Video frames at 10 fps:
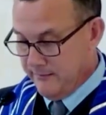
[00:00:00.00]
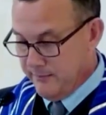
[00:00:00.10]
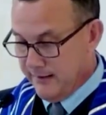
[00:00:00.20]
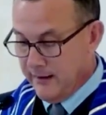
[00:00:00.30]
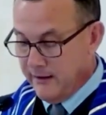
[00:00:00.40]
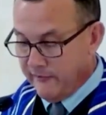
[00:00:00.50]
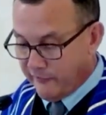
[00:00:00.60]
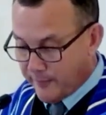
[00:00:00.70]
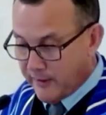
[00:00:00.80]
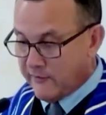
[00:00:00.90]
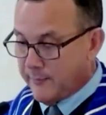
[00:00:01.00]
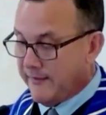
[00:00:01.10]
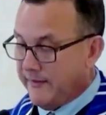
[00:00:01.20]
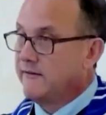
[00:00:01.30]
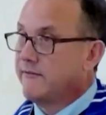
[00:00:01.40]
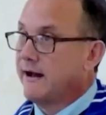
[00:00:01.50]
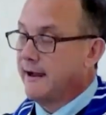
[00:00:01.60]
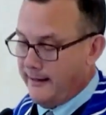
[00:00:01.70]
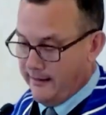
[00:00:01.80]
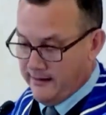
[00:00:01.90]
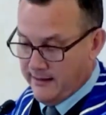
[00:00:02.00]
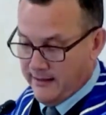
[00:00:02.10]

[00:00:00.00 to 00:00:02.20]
but sparked by the divine,